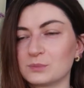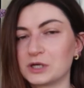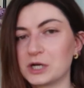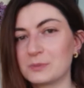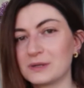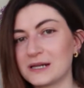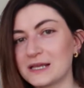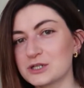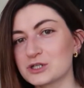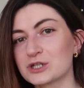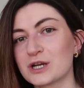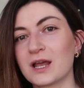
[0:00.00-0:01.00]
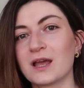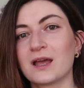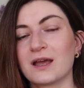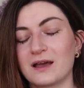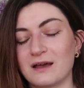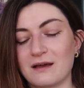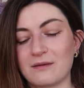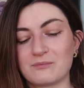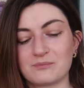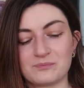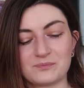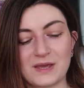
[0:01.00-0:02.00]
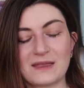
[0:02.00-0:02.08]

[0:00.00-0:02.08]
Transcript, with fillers: purplish um,